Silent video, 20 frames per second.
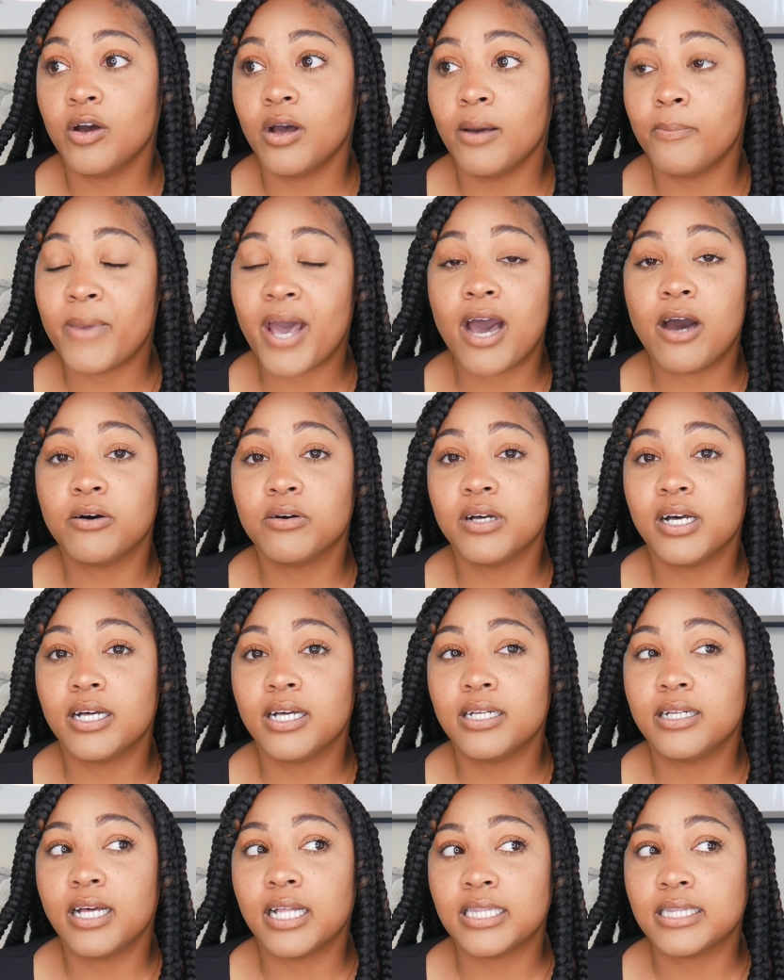about
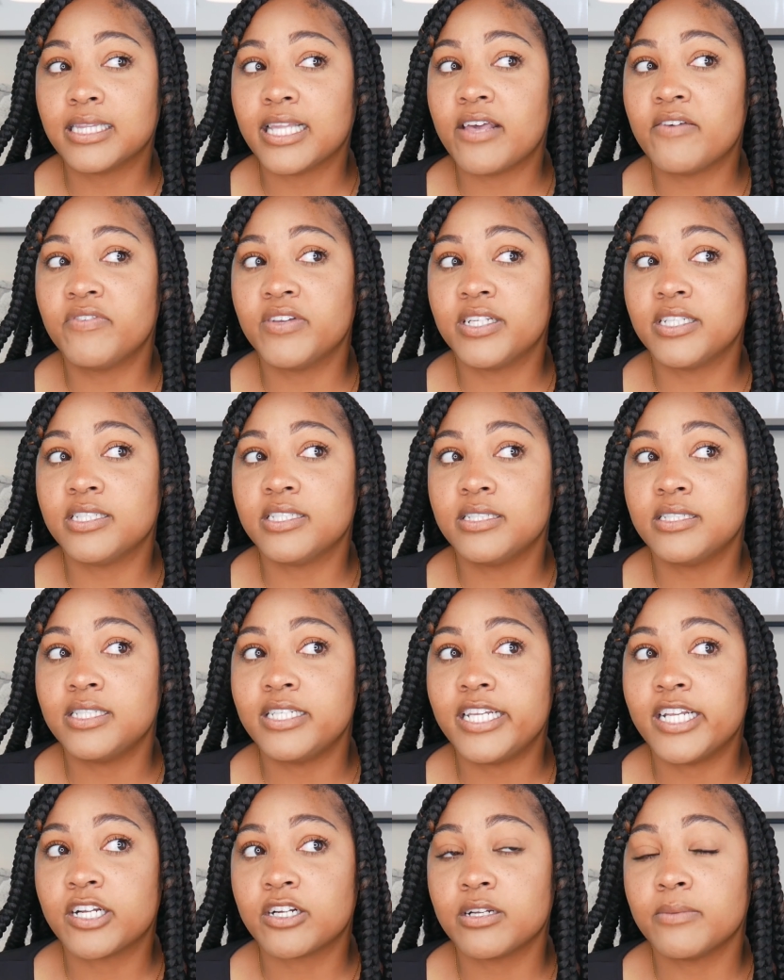11
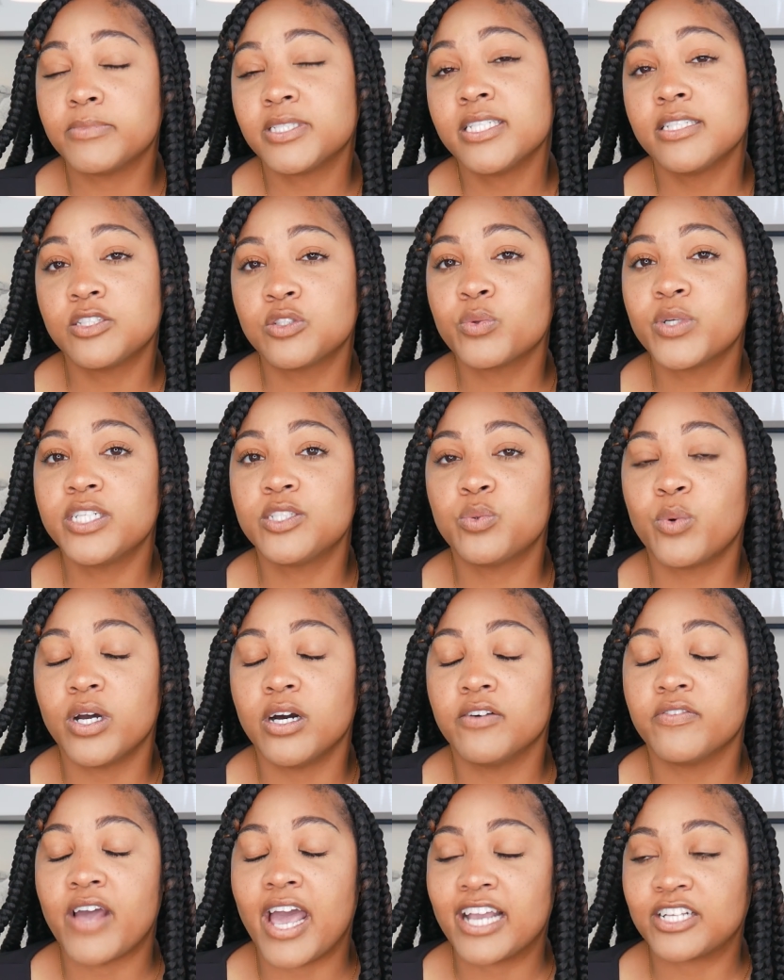years, since
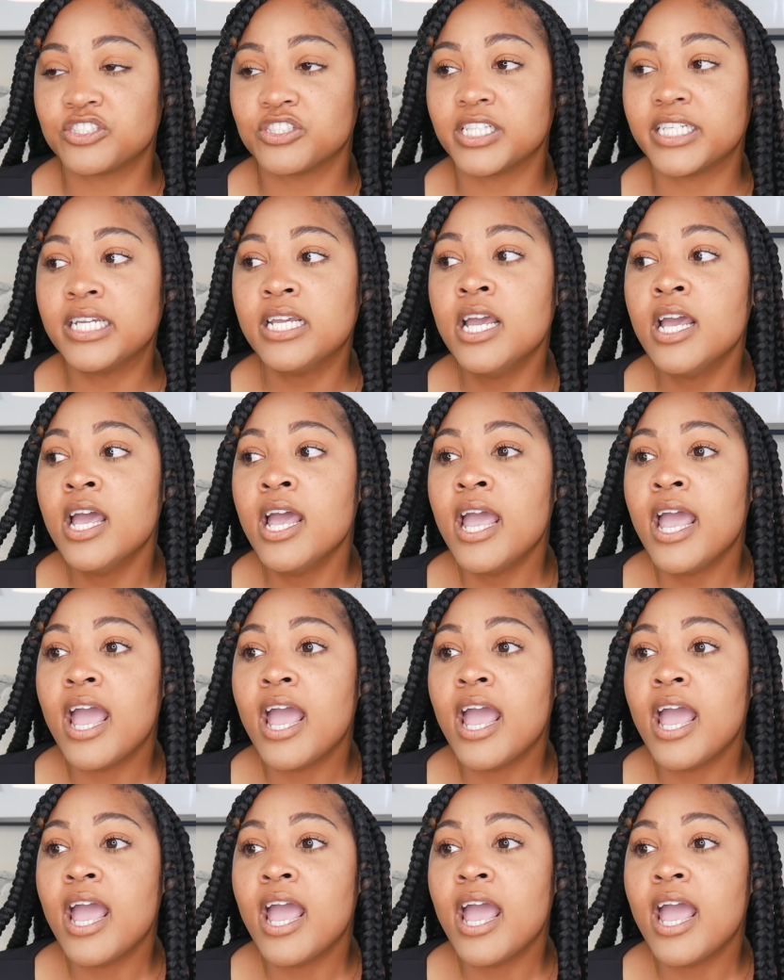2012 actually.